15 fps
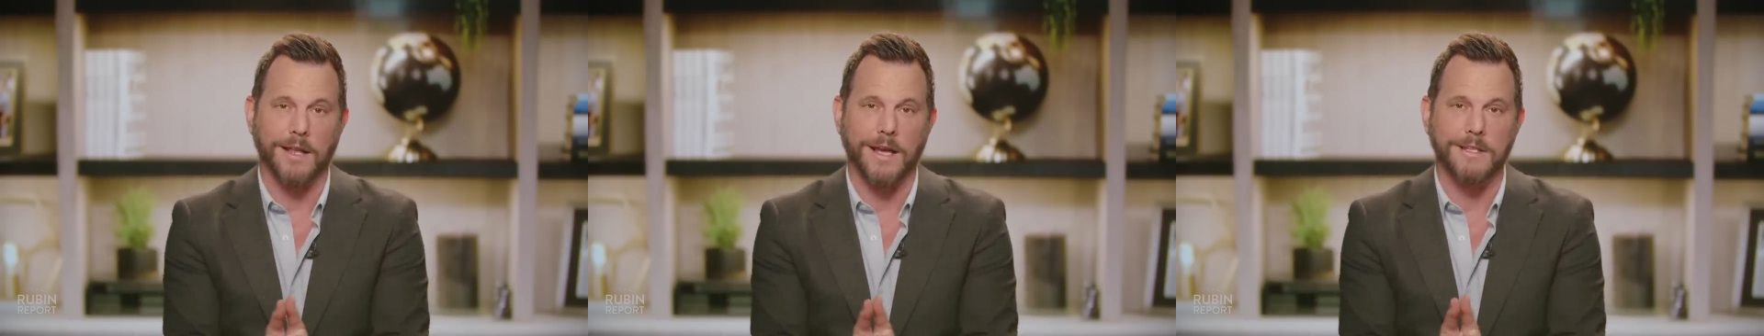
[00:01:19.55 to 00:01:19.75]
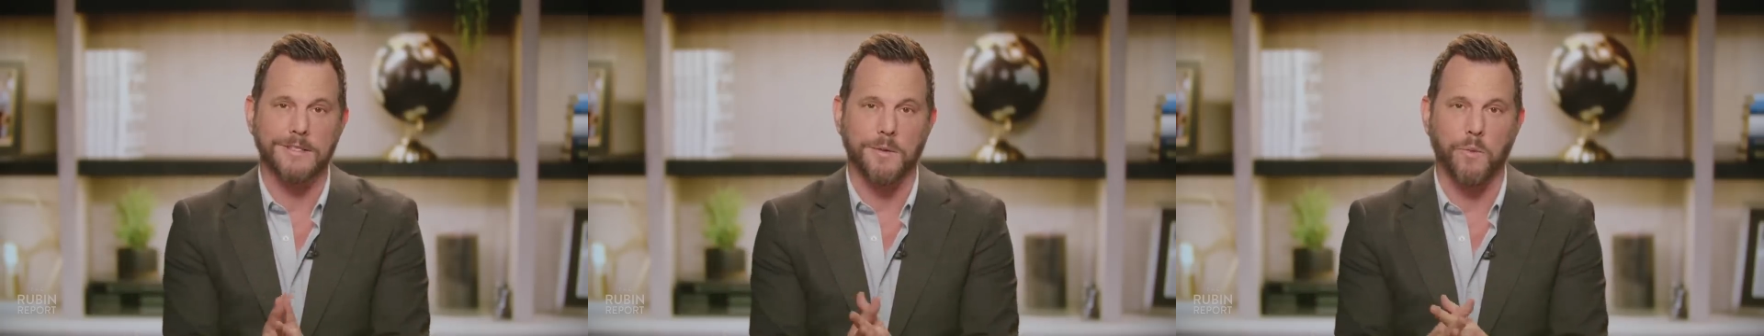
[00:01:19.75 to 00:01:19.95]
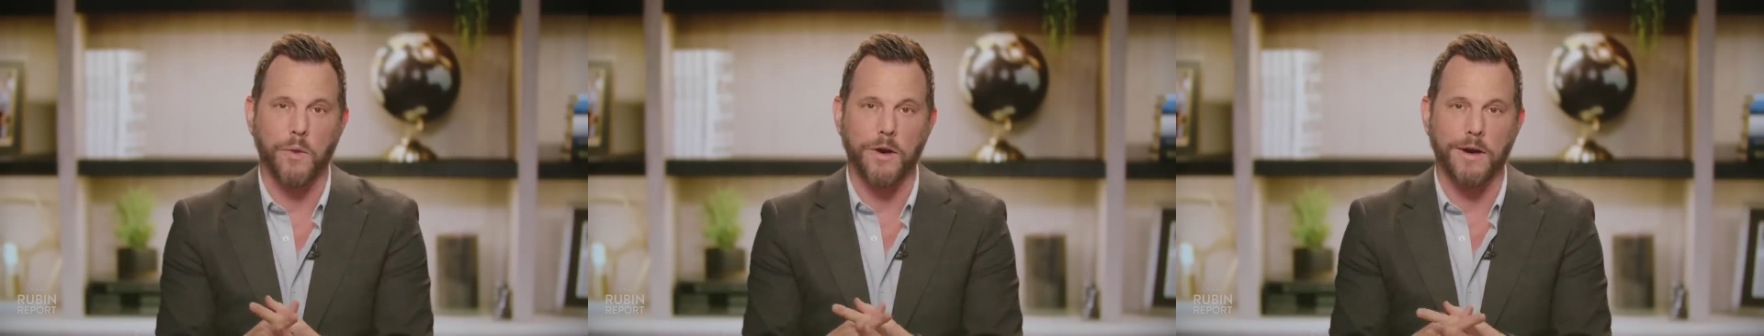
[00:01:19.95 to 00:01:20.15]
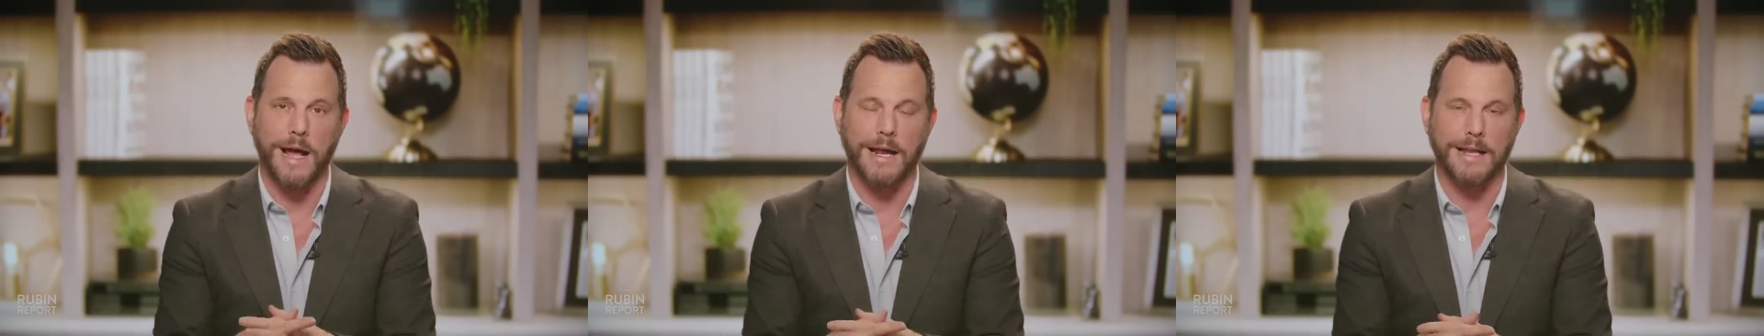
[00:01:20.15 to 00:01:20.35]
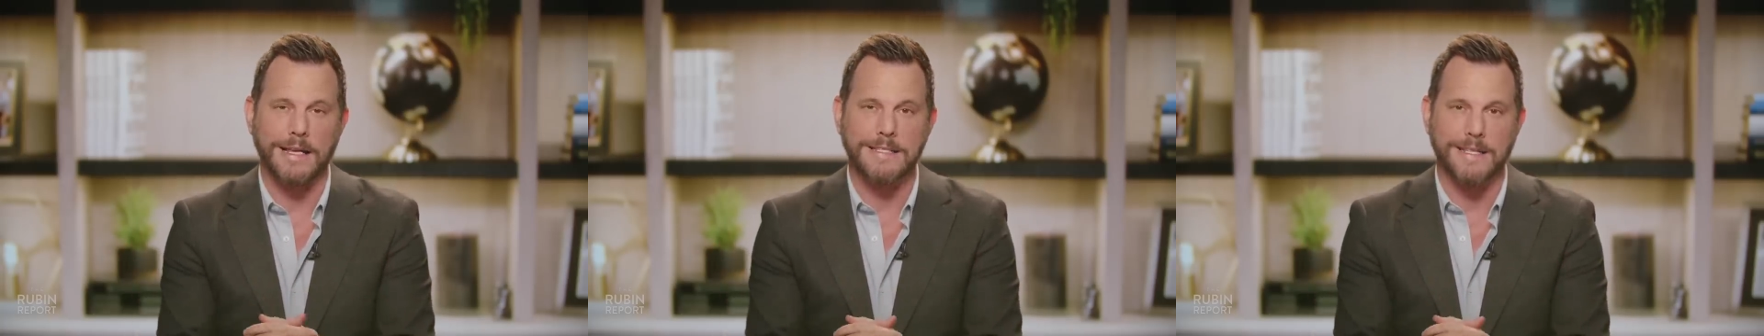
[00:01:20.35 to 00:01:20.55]
like some weird
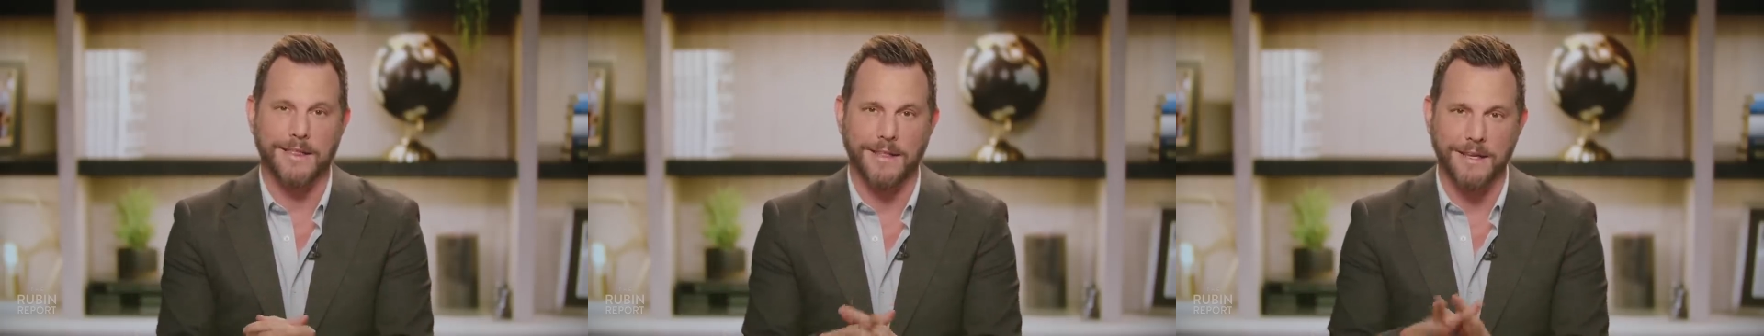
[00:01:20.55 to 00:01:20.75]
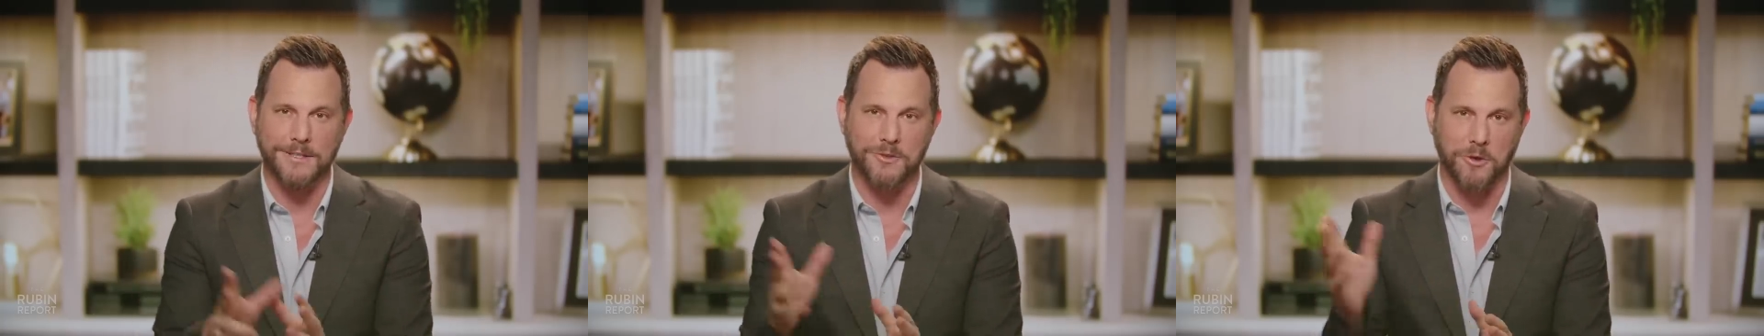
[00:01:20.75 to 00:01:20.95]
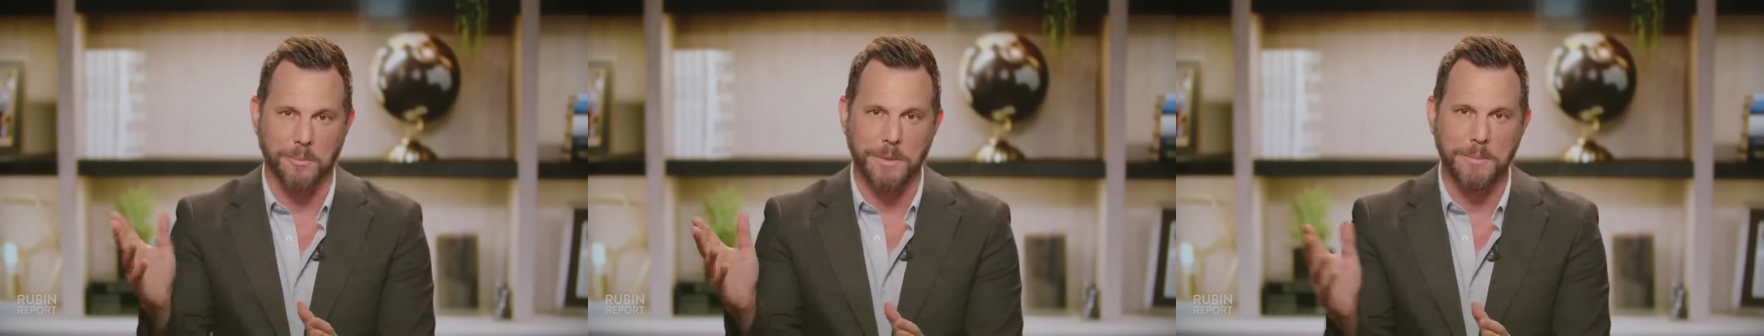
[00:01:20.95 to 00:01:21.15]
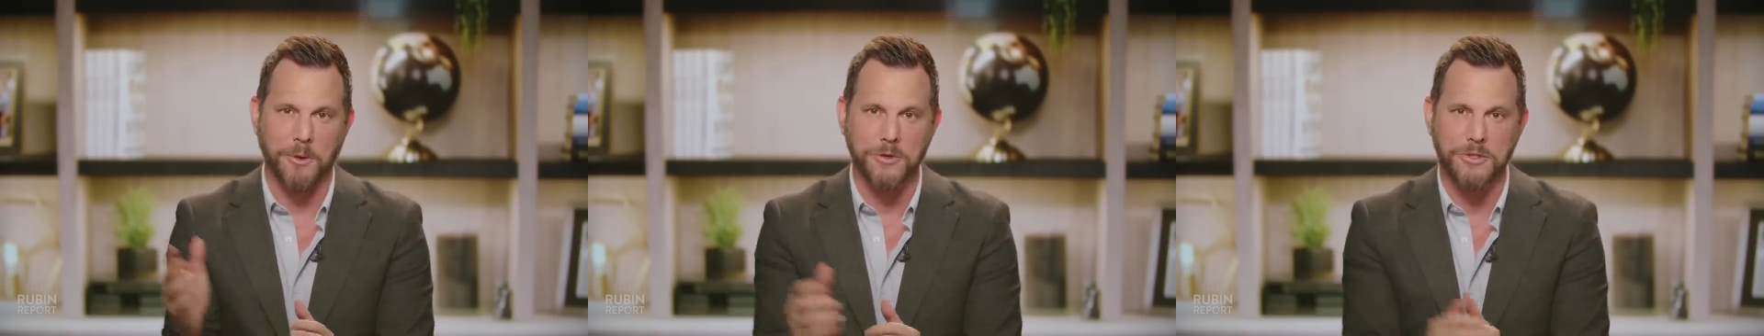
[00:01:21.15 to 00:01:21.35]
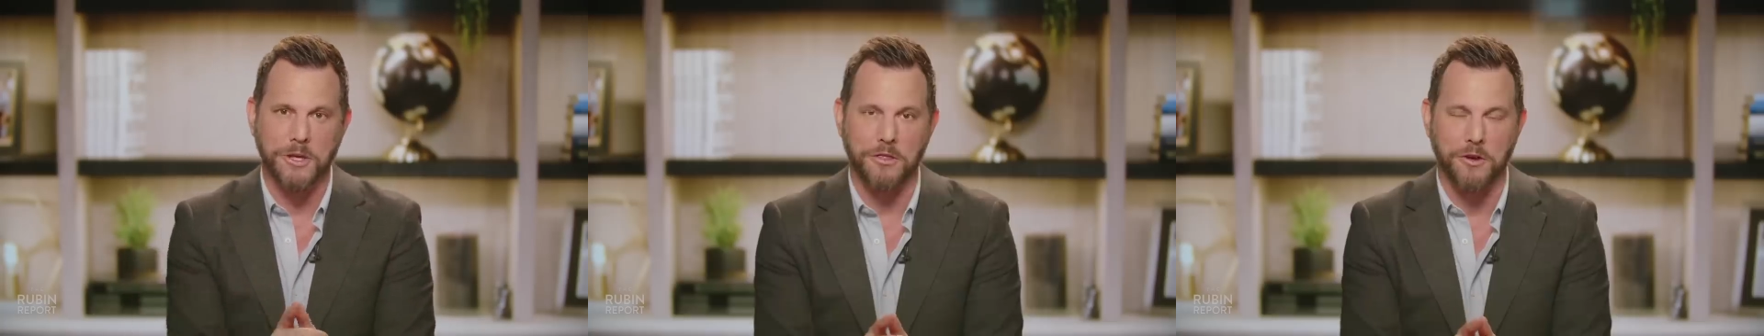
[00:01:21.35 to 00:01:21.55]
adolescent thing, so it'll be mostly